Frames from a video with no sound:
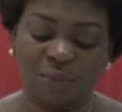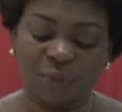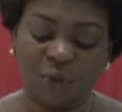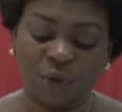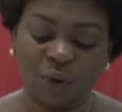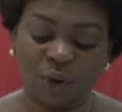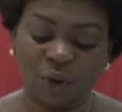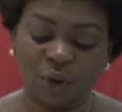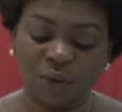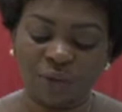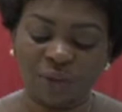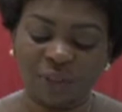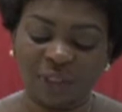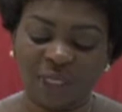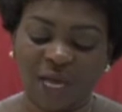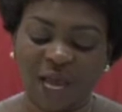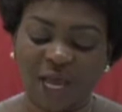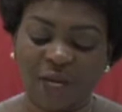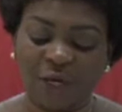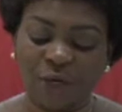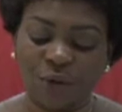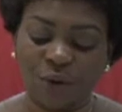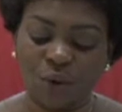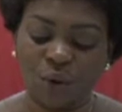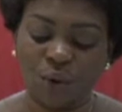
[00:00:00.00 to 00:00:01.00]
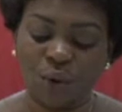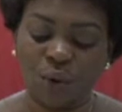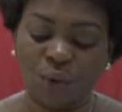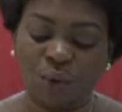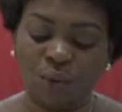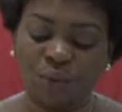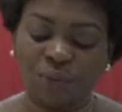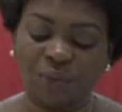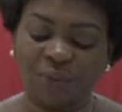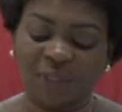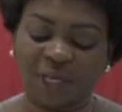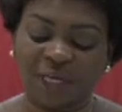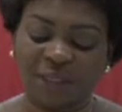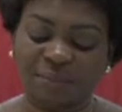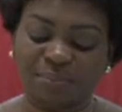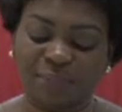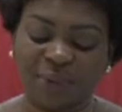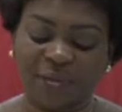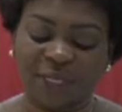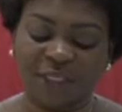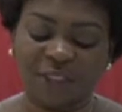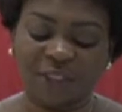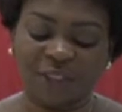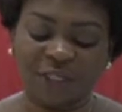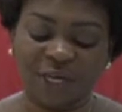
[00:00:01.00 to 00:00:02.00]
because I know that
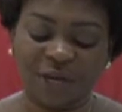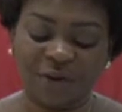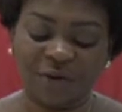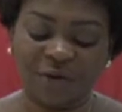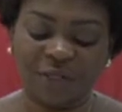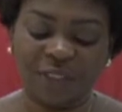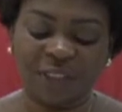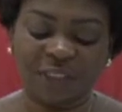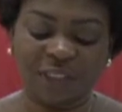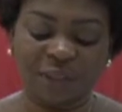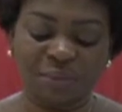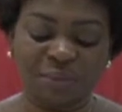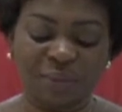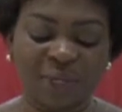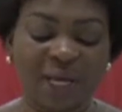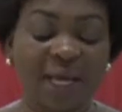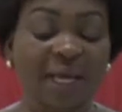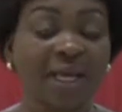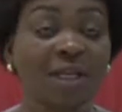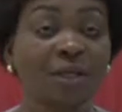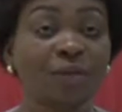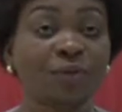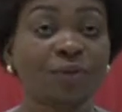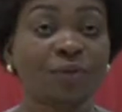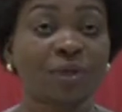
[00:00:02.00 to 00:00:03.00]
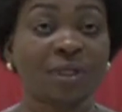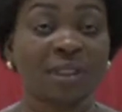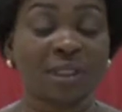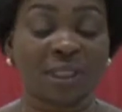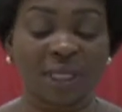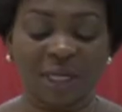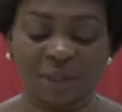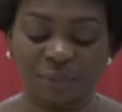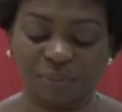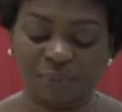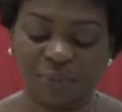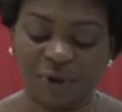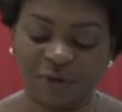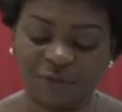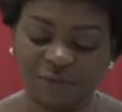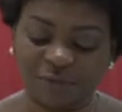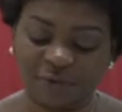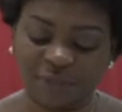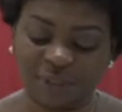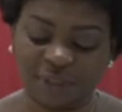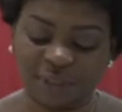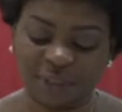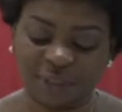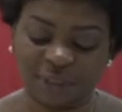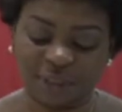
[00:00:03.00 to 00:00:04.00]
by sharing similar interests and
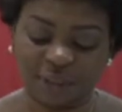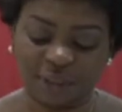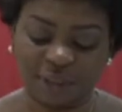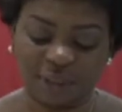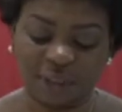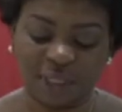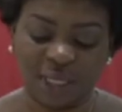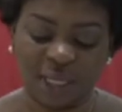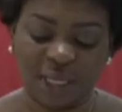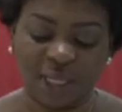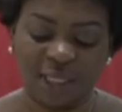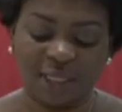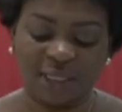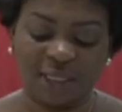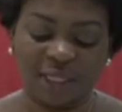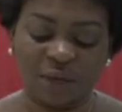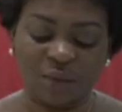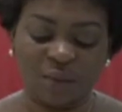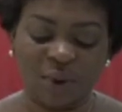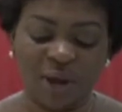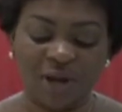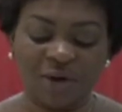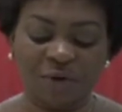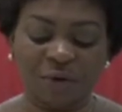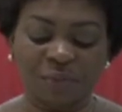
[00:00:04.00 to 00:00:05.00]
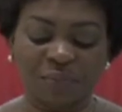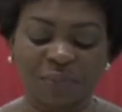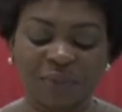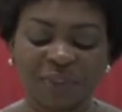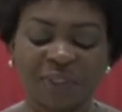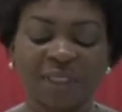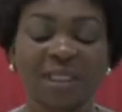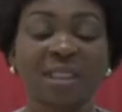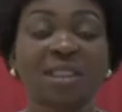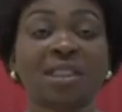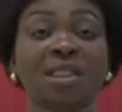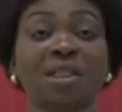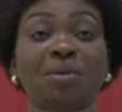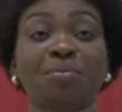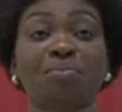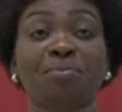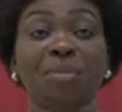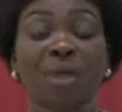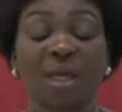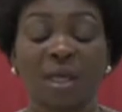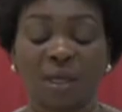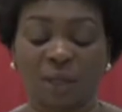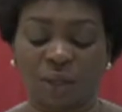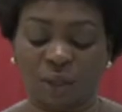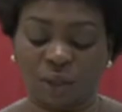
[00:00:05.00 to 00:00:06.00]
preferences, the one representing
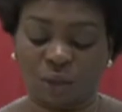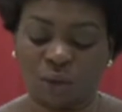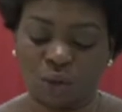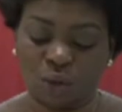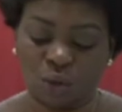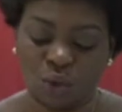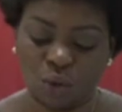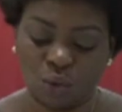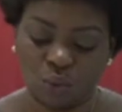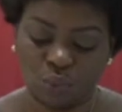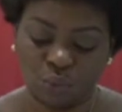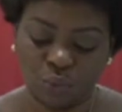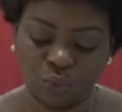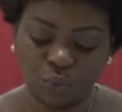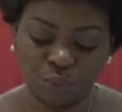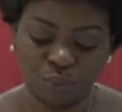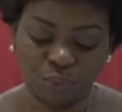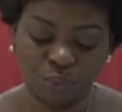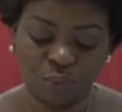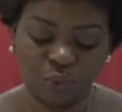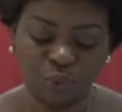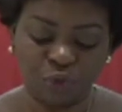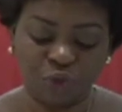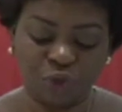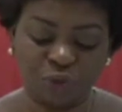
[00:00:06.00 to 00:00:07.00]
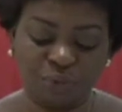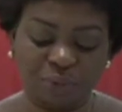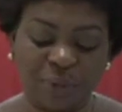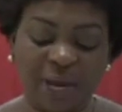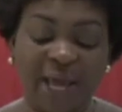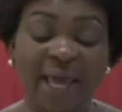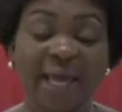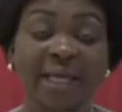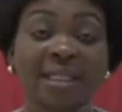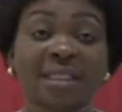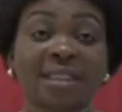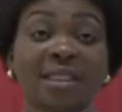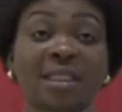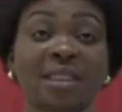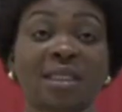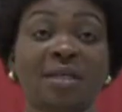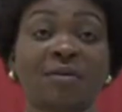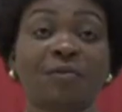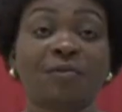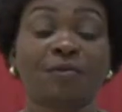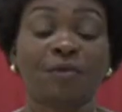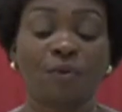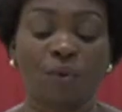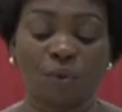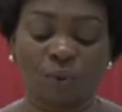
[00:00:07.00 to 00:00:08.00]
me will push my agenda
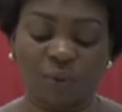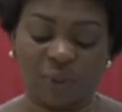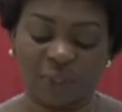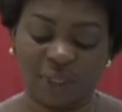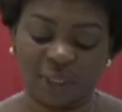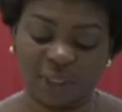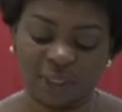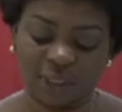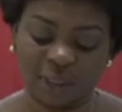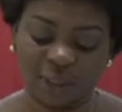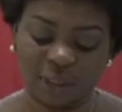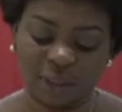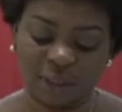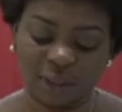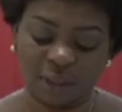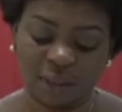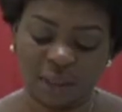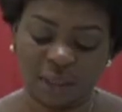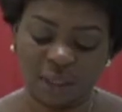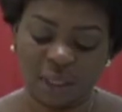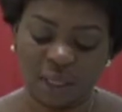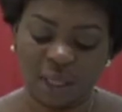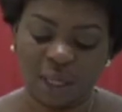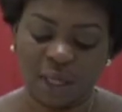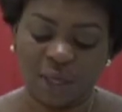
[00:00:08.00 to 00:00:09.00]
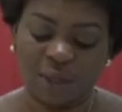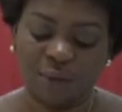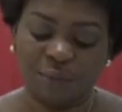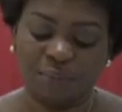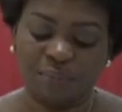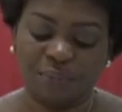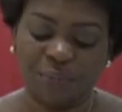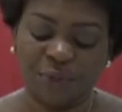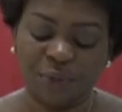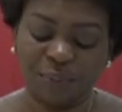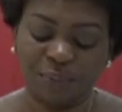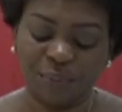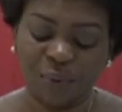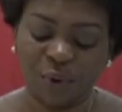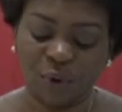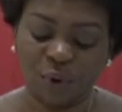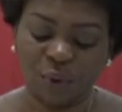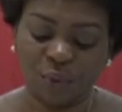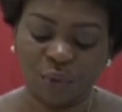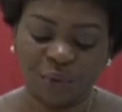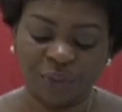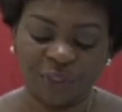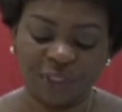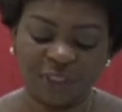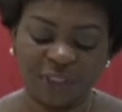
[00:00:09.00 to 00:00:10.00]
forward. People
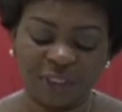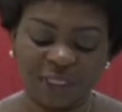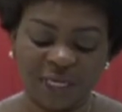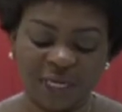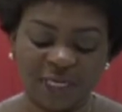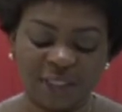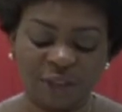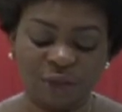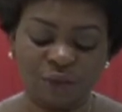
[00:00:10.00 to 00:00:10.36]
with shared